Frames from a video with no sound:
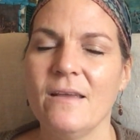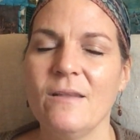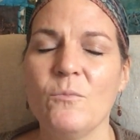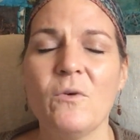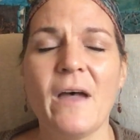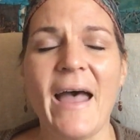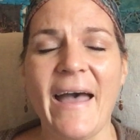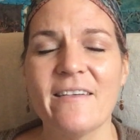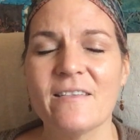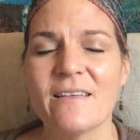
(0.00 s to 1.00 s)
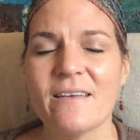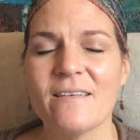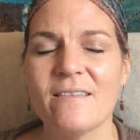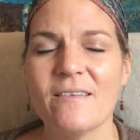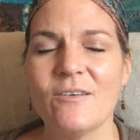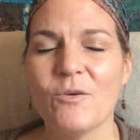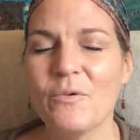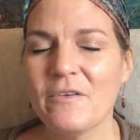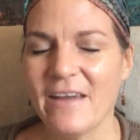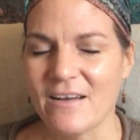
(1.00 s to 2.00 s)
And then we'll ask your
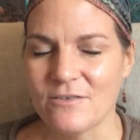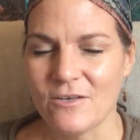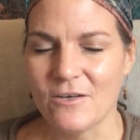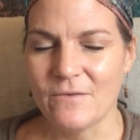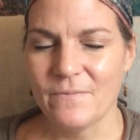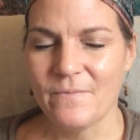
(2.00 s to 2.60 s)
protector